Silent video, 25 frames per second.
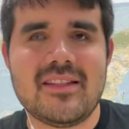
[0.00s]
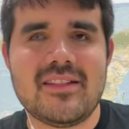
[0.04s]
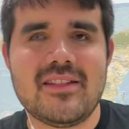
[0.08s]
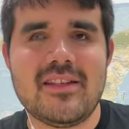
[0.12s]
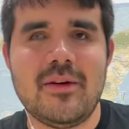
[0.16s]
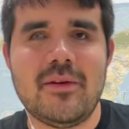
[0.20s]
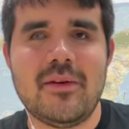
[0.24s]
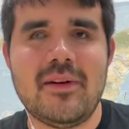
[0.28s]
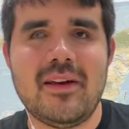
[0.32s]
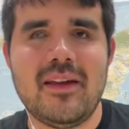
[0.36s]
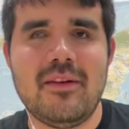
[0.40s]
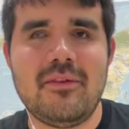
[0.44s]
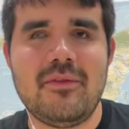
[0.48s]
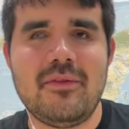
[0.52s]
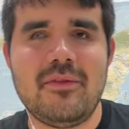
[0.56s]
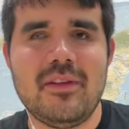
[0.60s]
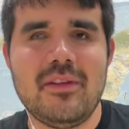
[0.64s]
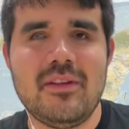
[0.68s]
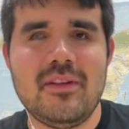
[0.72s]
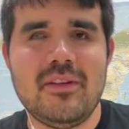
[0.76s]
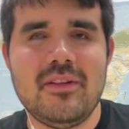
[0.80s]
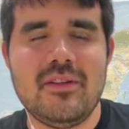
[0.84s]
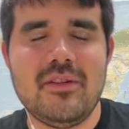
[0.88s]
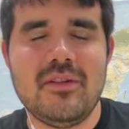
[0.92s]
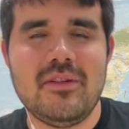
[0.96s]
So if
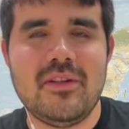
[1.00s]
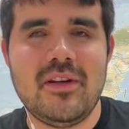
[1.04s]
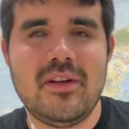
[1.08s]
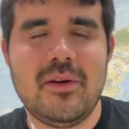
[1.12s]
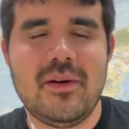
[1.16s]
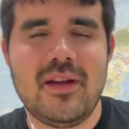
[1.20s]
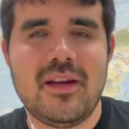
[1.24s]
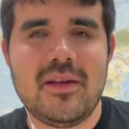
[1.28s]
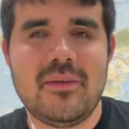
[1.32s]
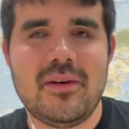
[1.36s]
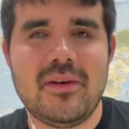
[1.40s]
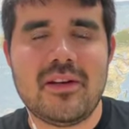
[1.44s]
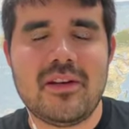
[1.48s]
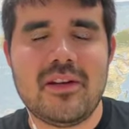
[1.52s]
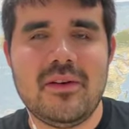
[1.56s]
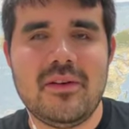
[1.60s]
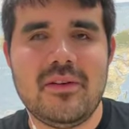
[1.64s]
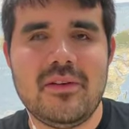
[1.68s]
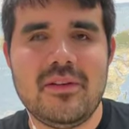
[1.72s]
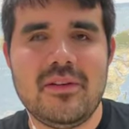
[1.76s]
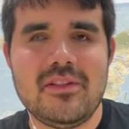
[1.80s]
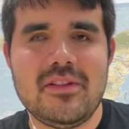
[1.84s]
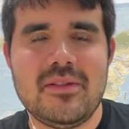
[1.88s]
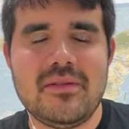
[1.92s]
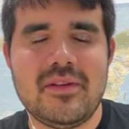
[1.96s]
you know anyone
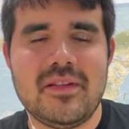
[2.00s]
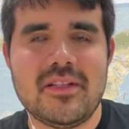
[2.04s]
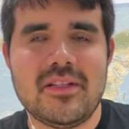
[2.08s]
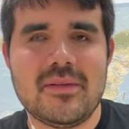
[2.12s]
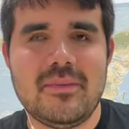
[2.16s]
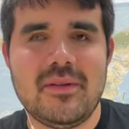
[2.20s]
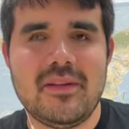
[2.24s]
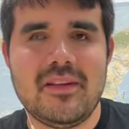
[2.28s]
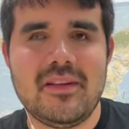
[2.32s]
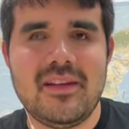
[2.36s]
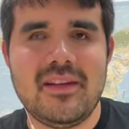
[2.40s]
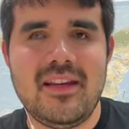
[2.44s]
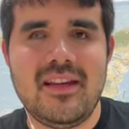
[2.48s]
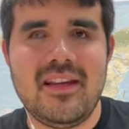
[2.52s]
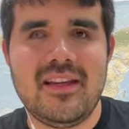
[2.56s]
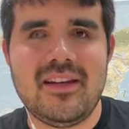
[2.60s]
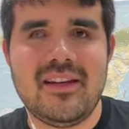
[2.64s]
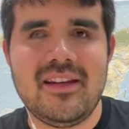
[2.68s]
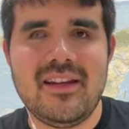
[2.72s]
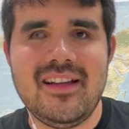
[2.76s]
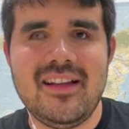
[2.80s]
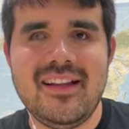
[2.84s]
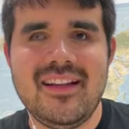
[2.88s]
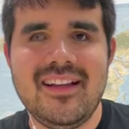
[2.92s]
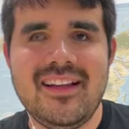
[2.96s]
going to Disability
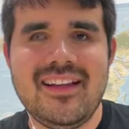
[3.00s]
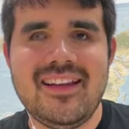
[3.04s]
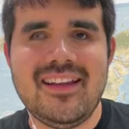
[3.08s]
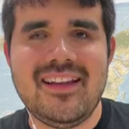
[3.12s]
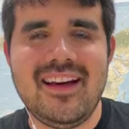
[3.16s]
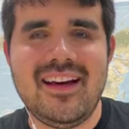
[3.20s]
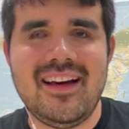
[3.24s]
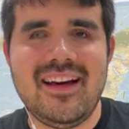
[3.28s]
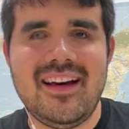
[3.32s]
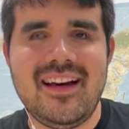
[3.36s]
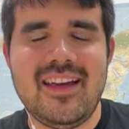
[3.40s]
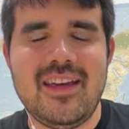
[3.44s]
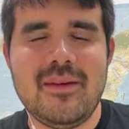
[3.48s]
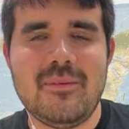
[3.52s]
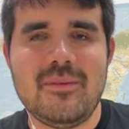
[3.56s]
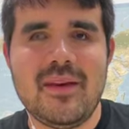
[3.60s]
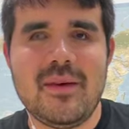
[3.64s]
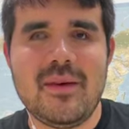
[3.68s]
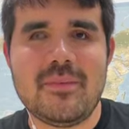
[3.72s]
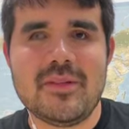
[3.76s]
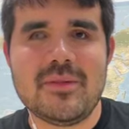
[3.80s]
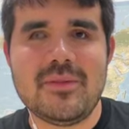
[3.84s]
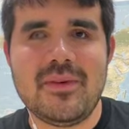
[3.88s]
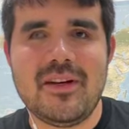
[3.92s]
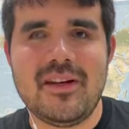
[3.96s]
In, hit me
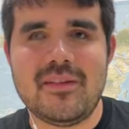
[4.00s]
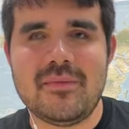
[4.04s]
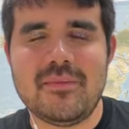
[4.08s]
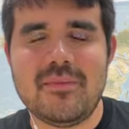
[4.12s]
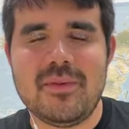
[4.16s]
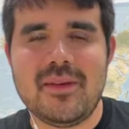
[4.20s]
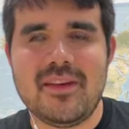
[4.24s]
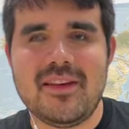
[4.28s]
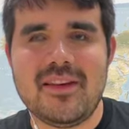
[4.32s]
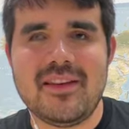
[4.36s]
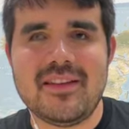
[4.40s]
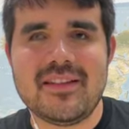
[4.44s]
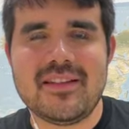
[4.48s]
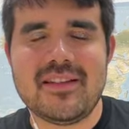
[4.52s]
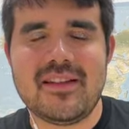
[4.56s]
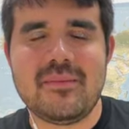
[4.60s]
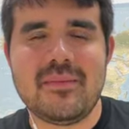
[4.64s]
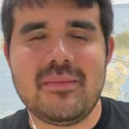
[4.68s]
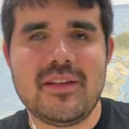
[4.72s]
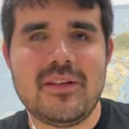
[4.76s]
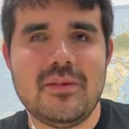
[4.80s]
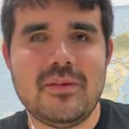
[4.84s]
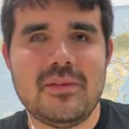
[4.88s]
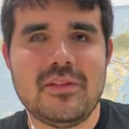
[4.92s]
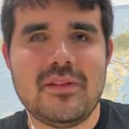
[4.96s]
up as well, because it'll
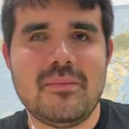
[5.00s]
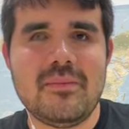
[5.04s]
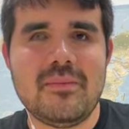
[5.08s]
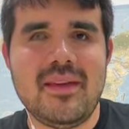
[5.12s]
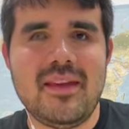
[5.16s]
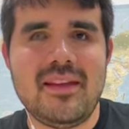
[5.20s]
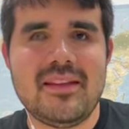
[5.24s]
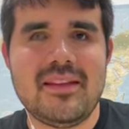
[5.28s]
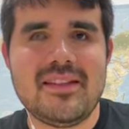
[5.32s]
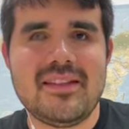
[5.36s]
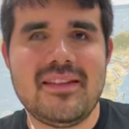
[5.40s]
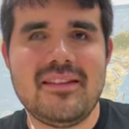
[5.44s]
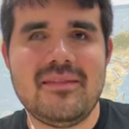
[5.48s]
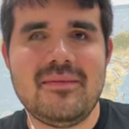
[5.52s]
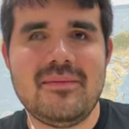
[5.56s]
be cool to meet.